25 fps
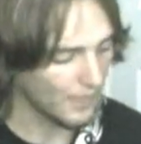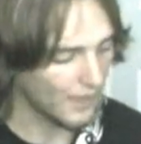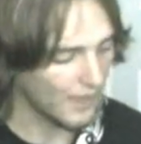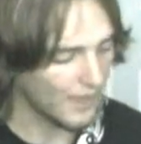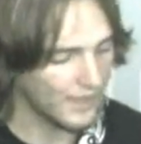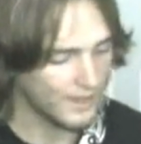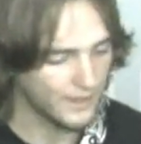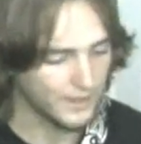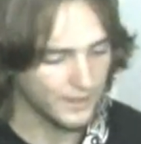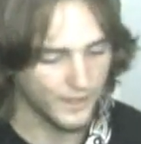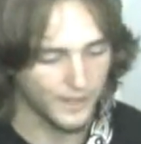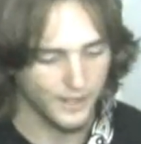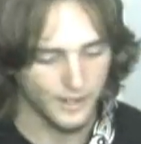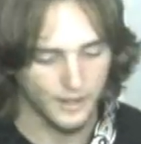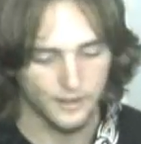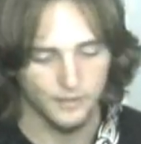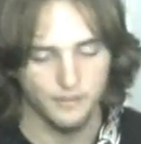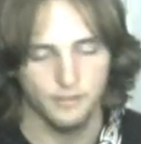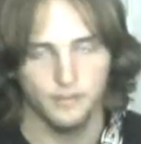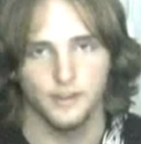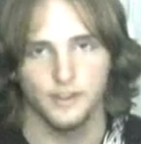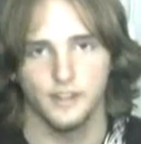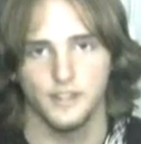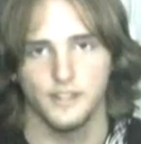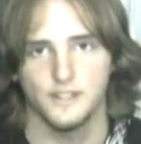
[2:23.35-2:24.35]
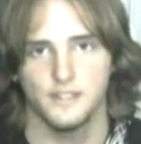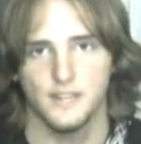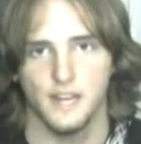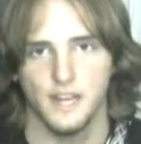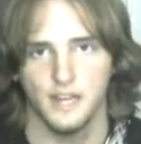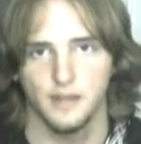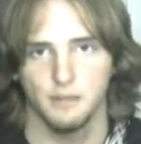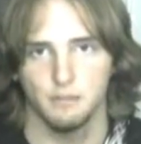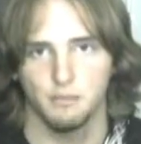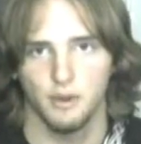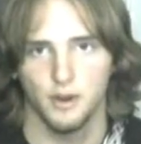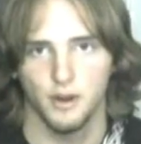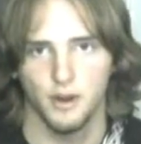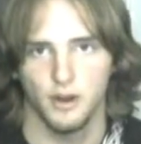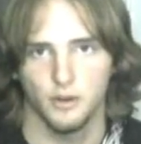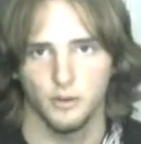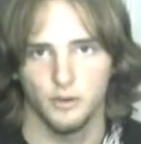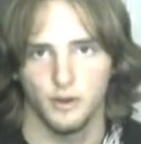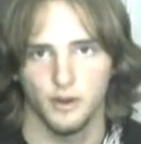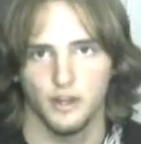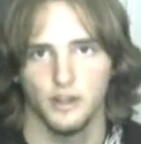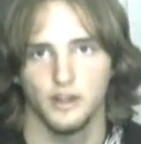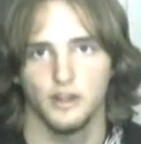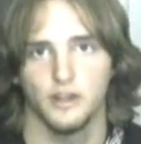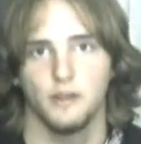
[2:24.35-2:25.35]
And then for the second part,
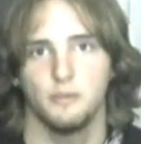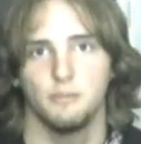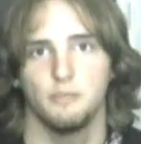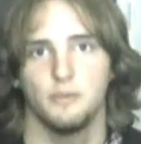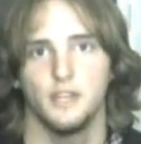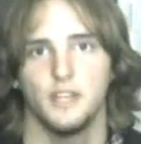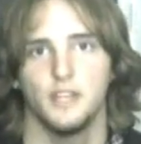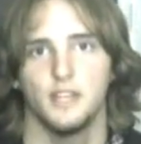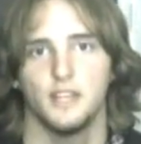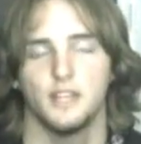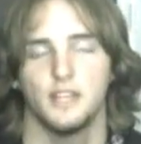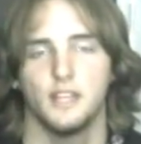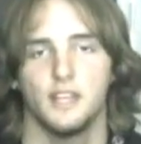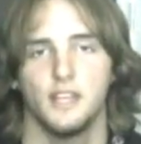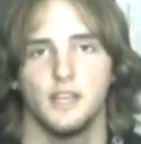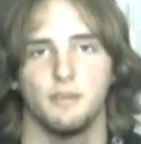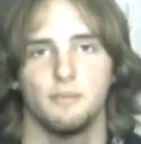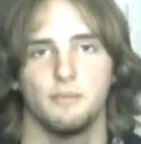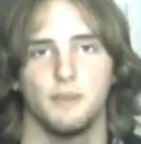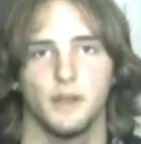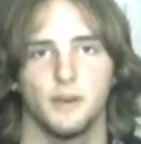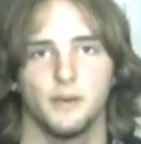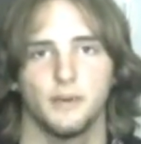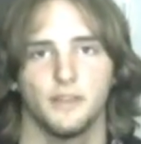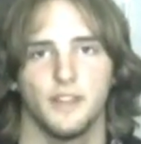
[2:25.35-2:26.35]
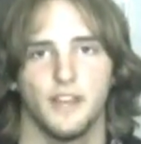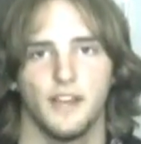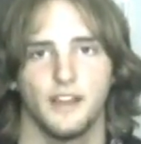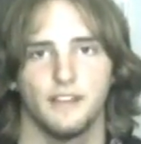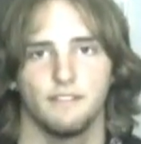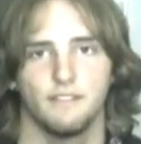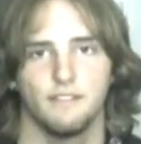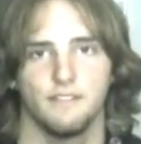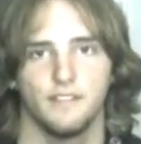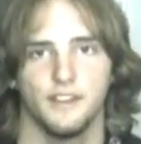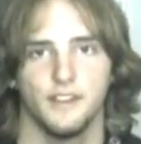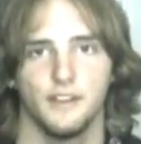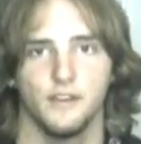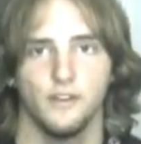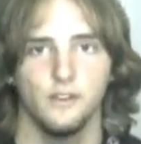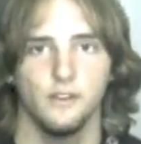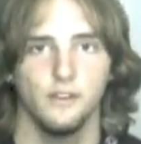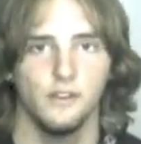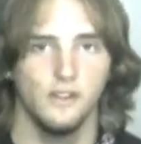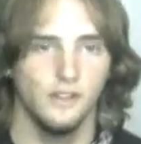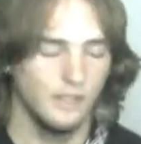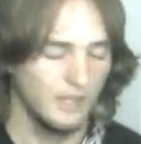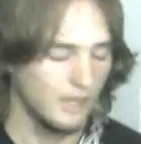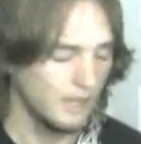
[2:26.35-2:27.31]
we're going to be keeping with that feel.